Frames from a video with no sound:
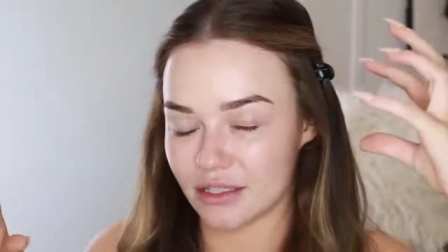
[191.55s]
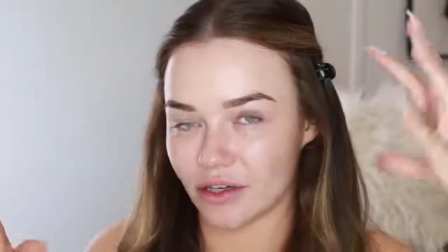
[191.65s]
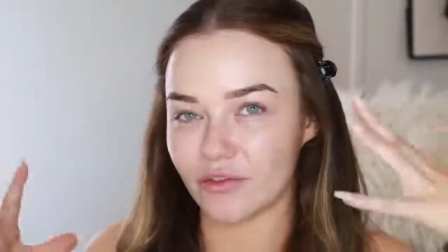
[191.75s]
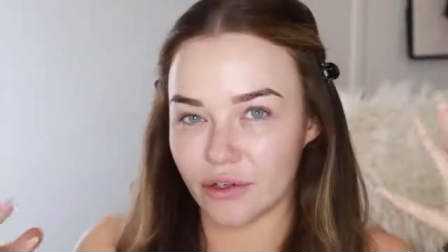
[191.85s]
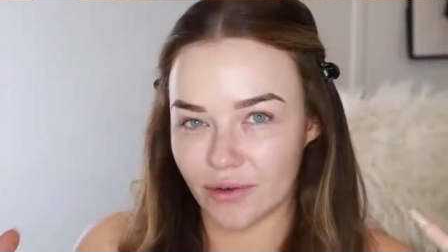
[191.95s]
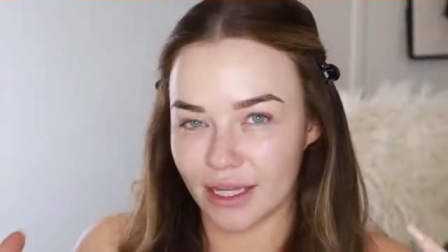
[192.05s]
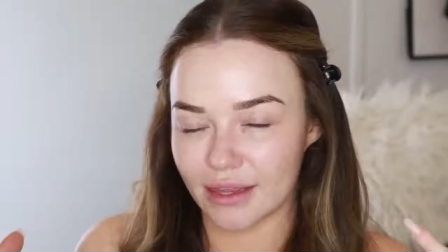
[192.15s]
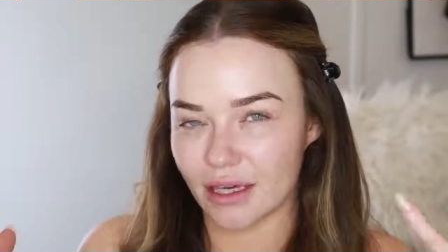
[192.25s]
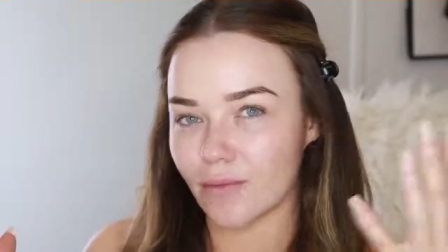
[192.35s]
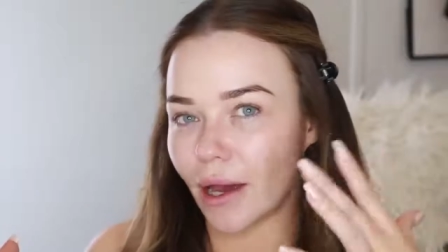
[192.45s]
sun if you really
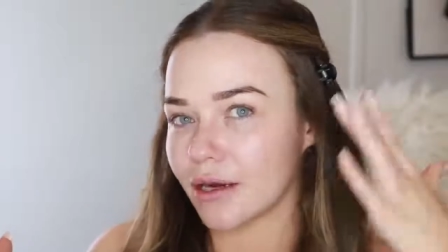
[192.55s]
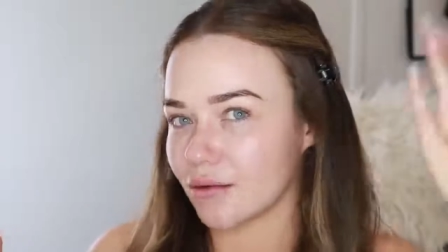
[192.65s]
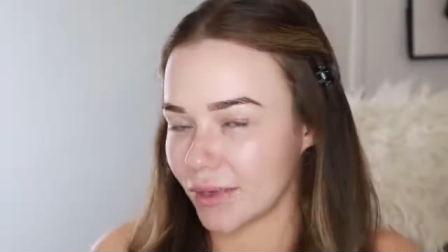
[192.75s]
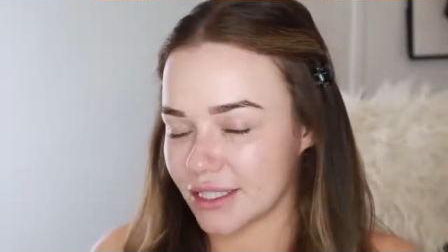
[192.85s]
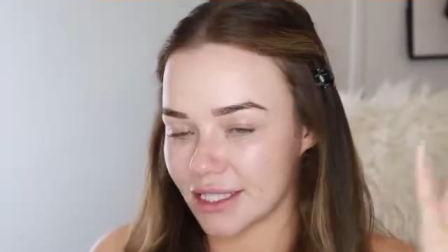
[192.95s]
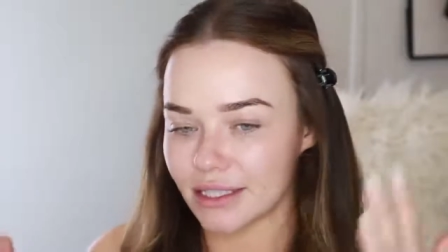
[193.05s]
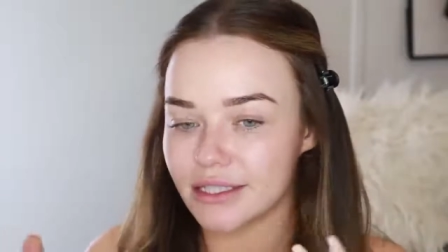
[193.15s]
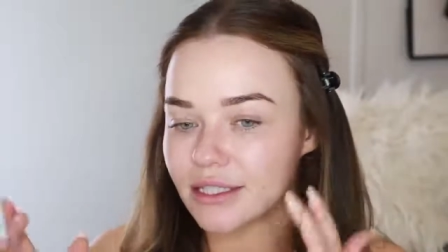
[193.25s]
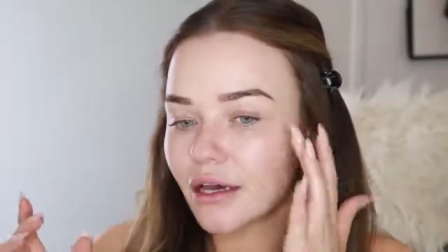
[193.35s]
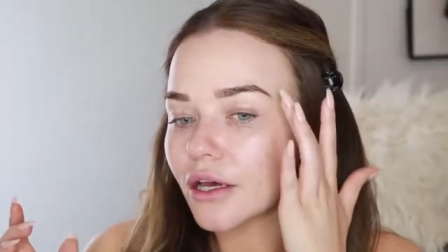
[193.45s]
think about it, it makes
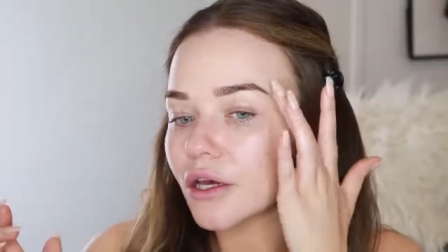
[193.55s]
sense.